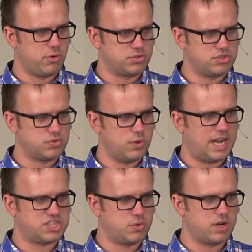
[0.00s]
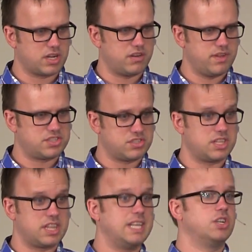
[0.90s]
forces actually want to convince us
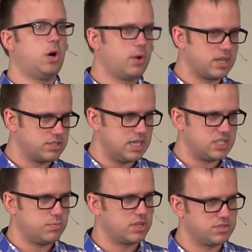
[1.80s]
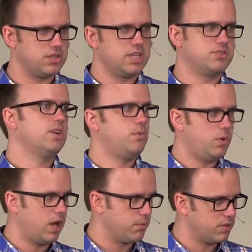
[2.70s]
that they don't exist because then they still
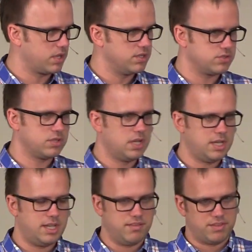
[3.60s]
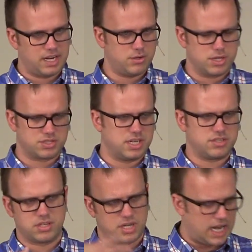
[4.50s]
won. Because if they don't
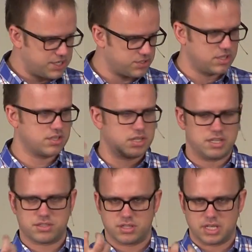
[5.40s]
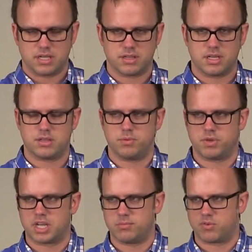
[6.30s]
exist, then God doesn't exist, and they
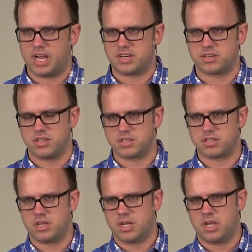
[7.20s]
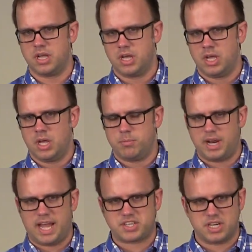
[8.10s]
become a rationalist.
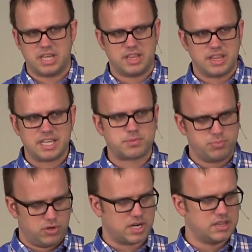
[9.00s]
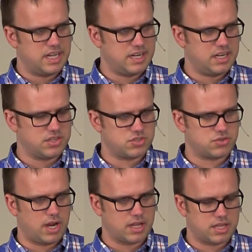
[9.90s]
But actually in this book, in That Hideous
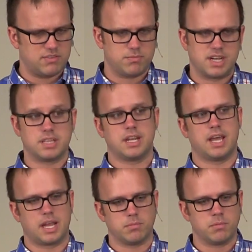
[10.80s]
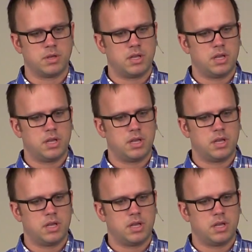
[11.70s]
Strength, even by the name,